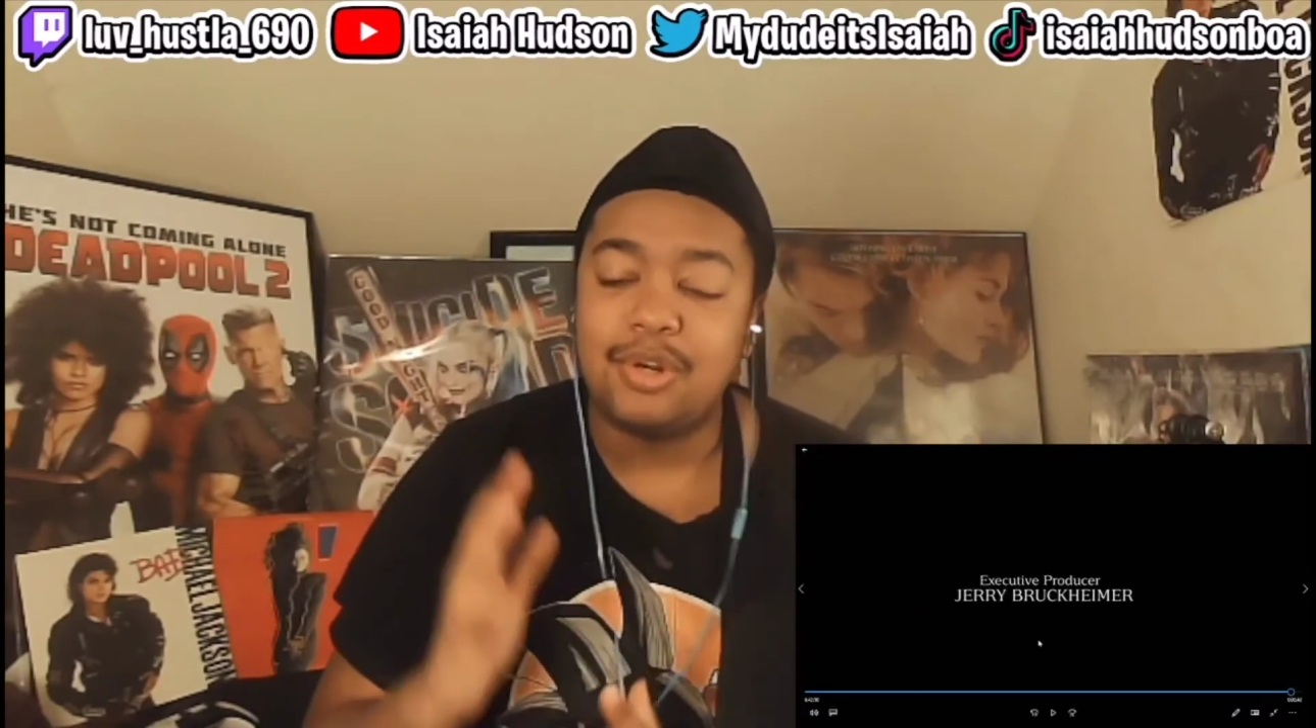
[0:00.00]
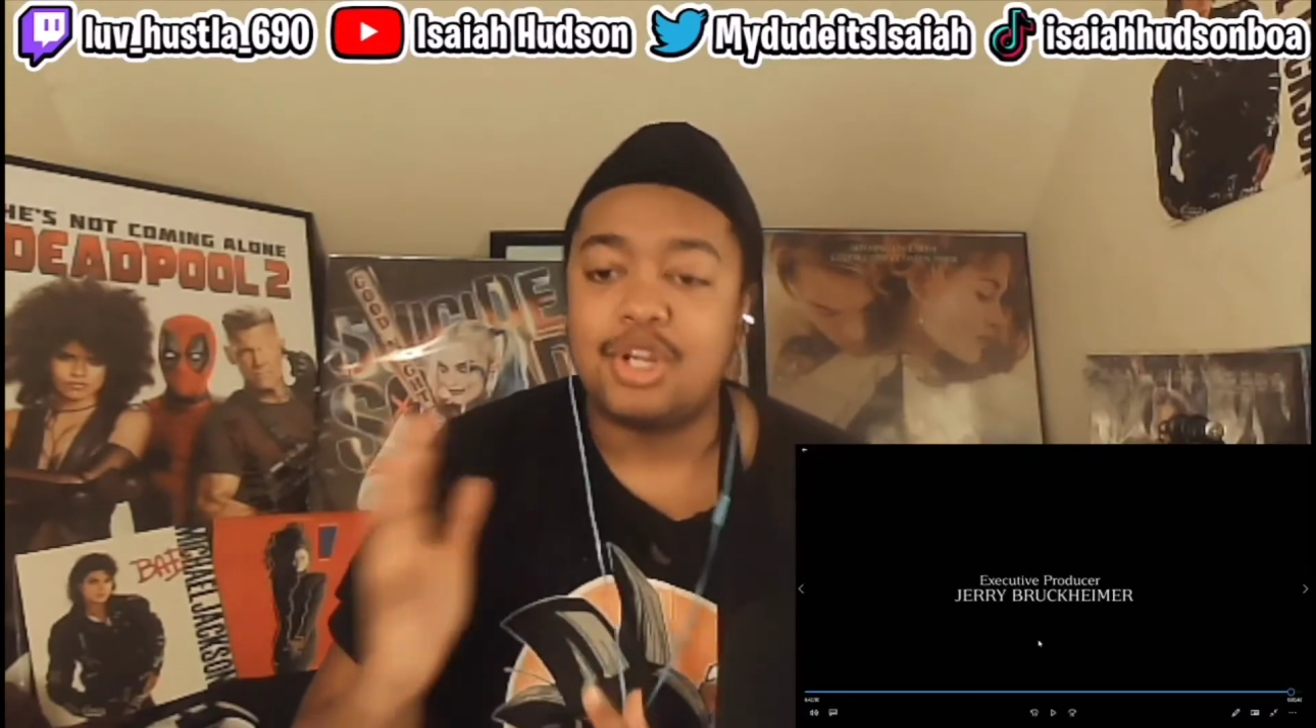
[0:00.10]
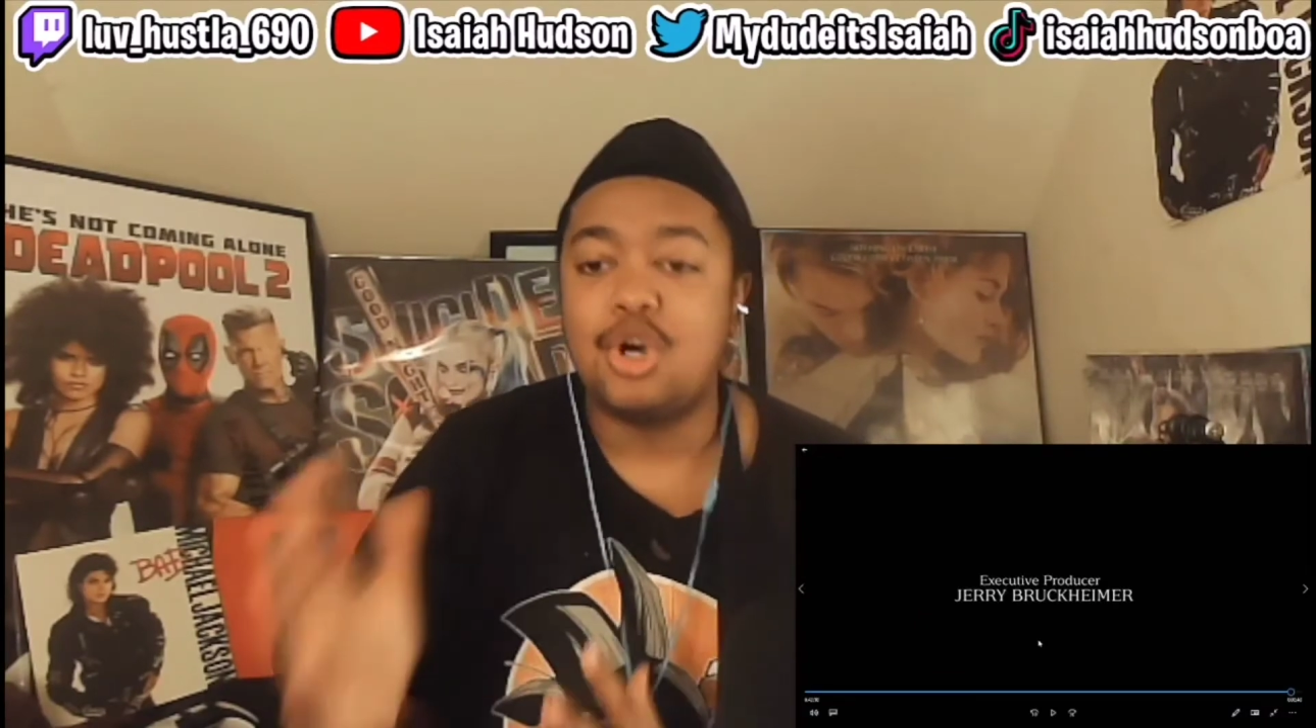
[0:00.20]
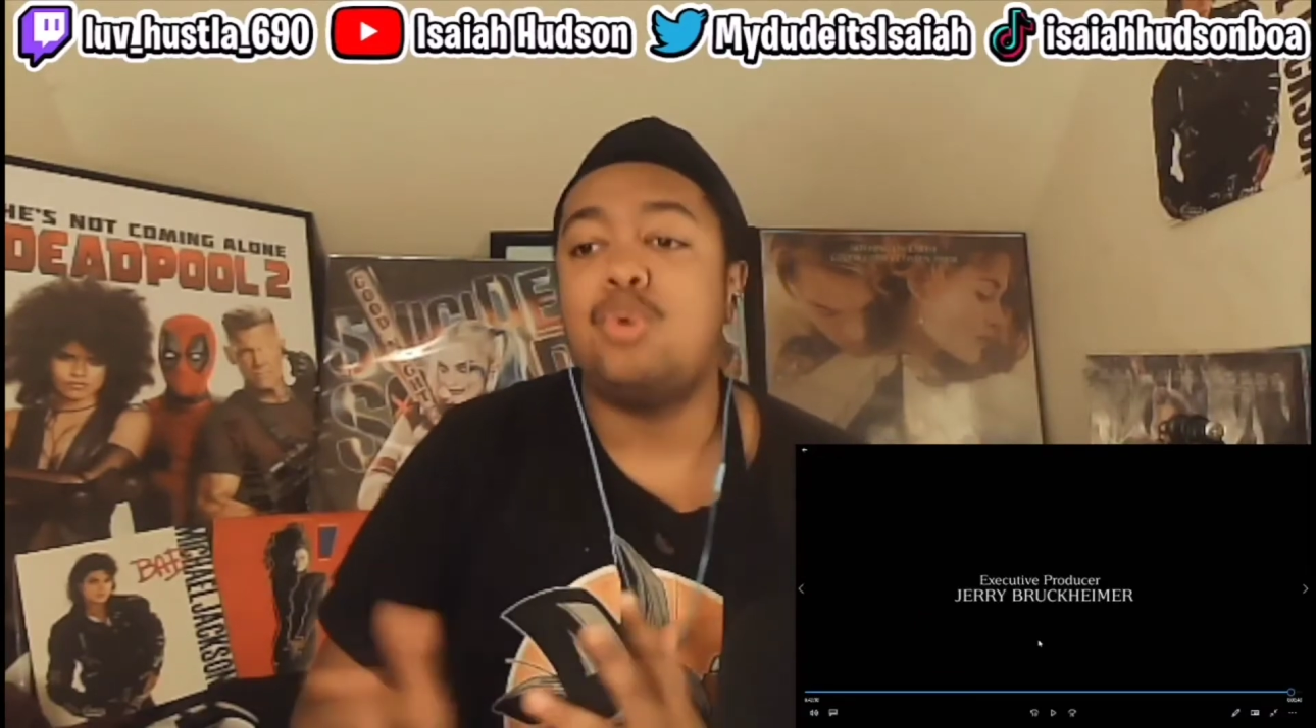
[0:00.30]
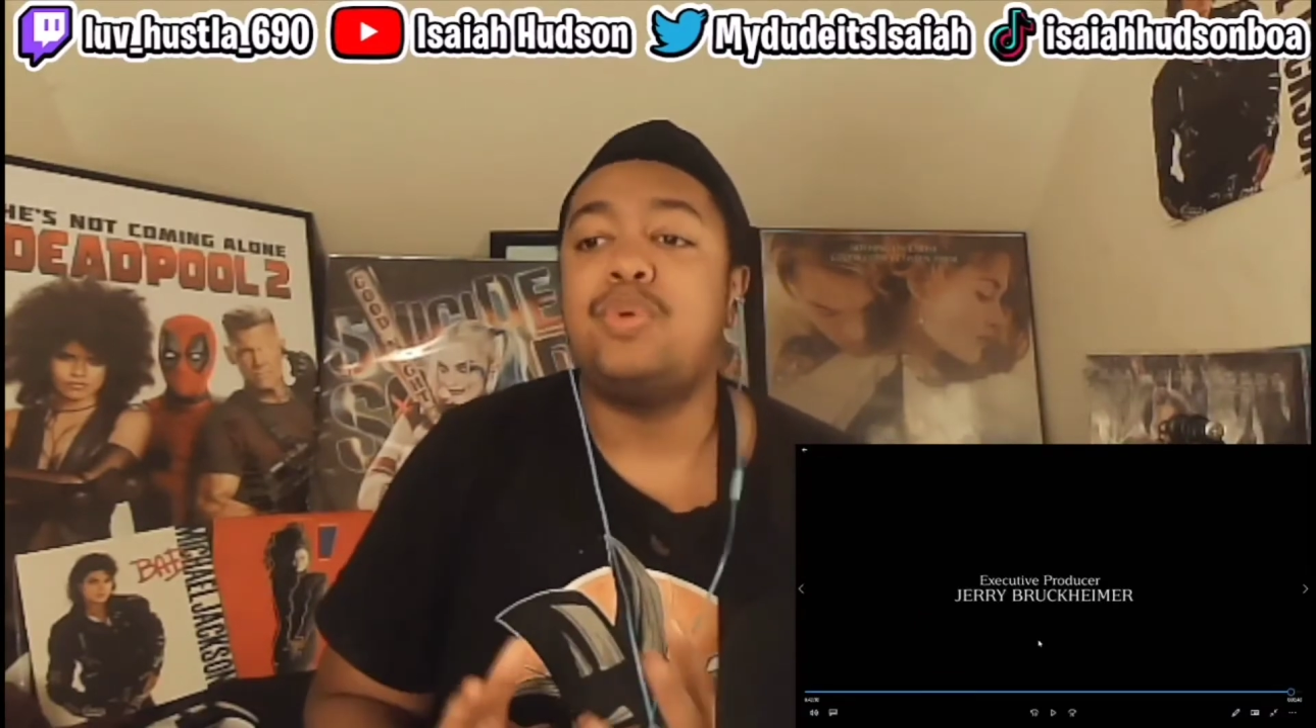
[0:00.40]

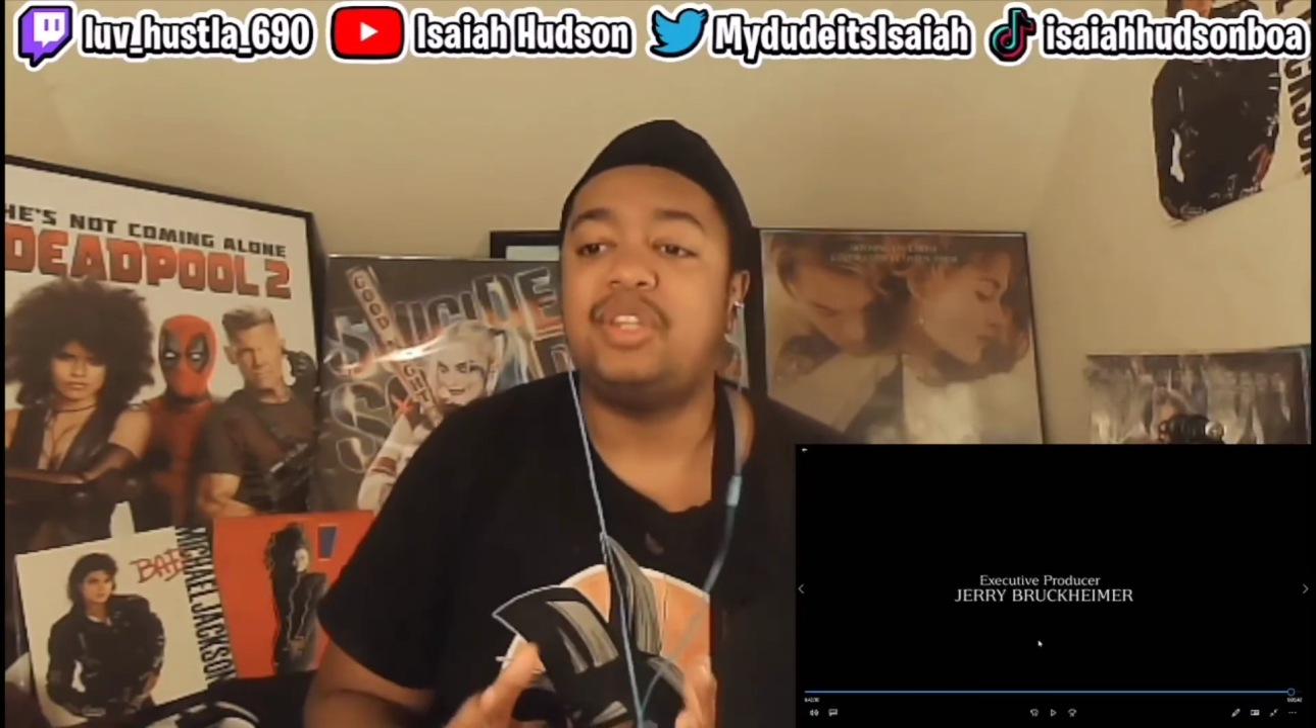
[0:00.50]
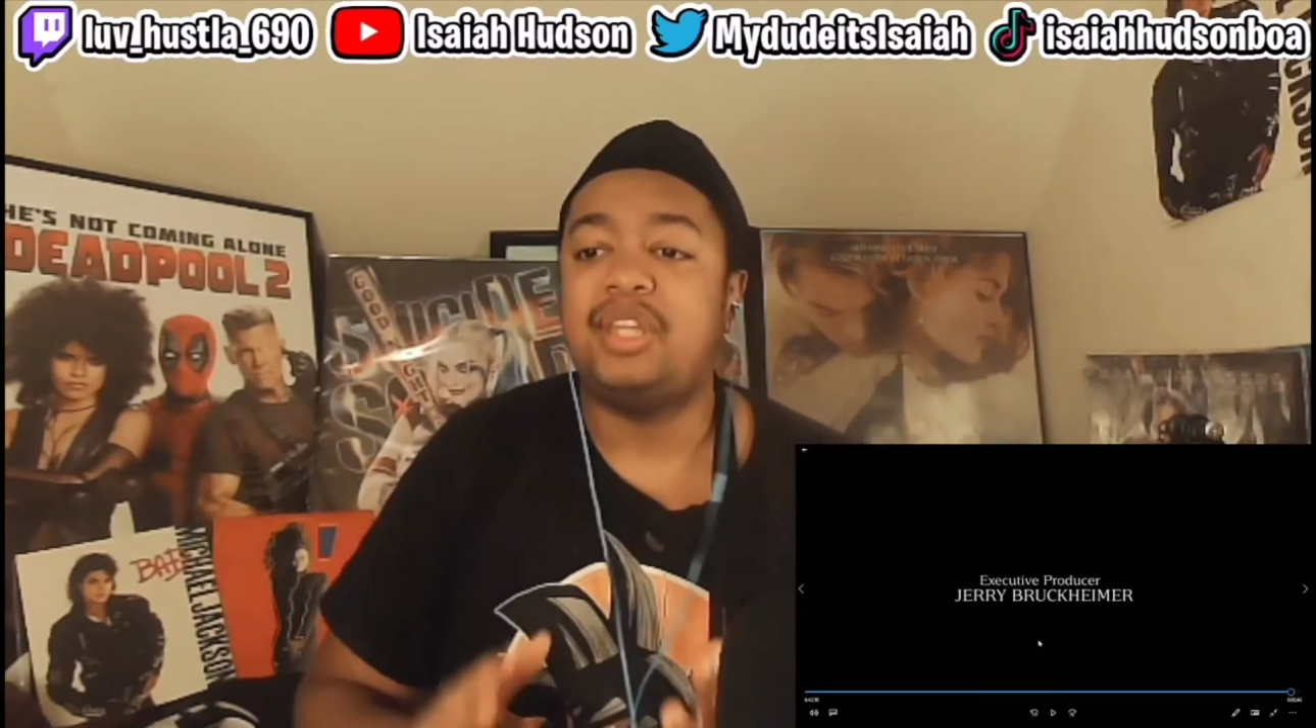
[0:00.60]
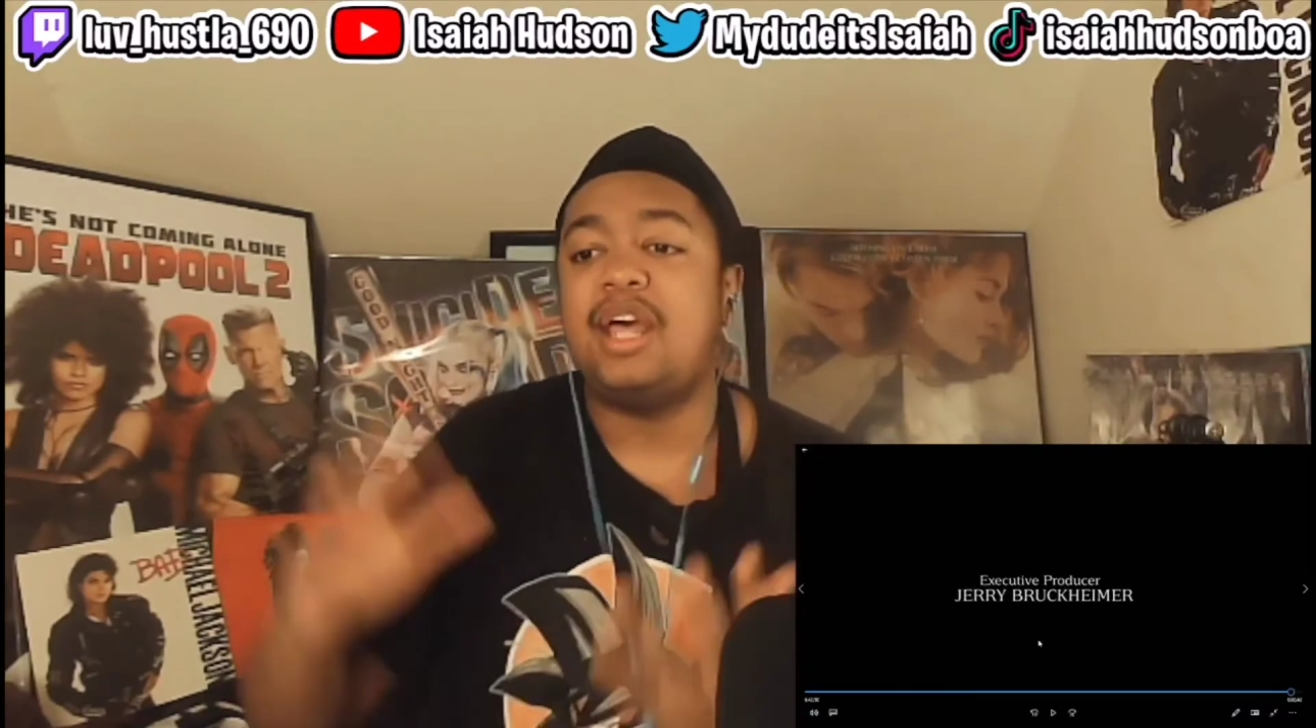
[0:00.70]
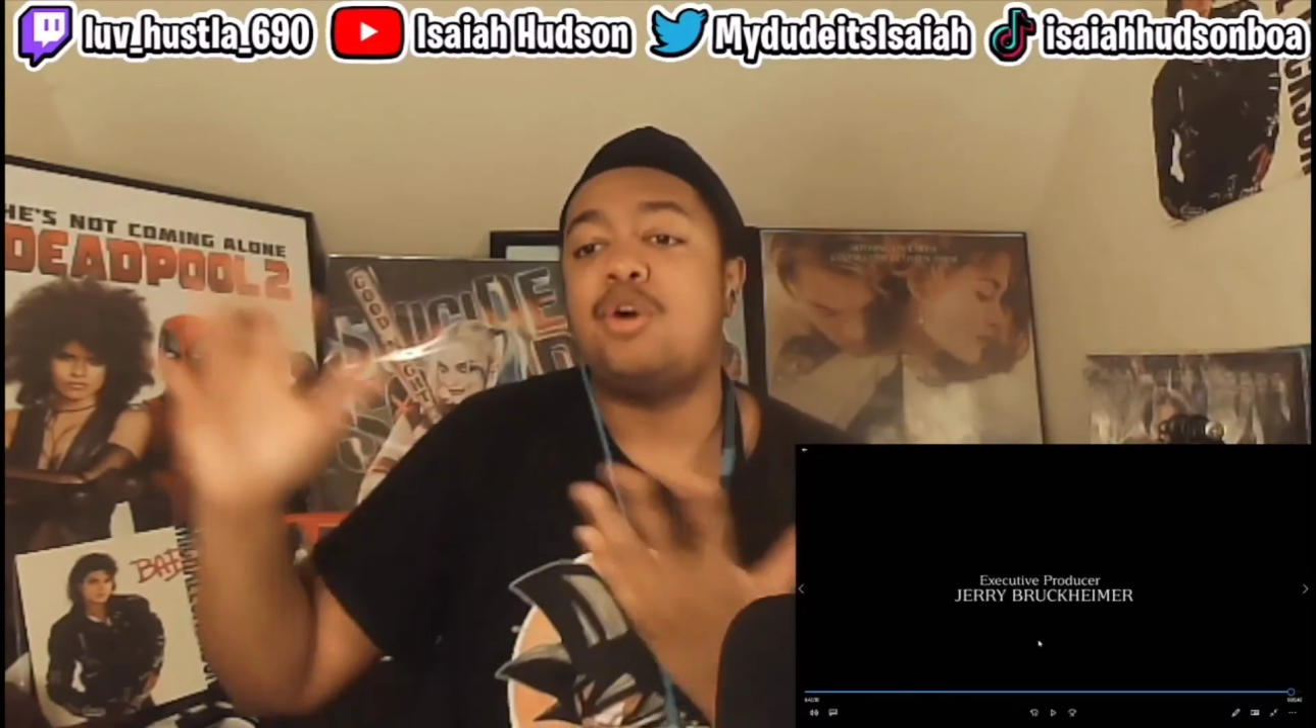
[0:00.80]
cope with that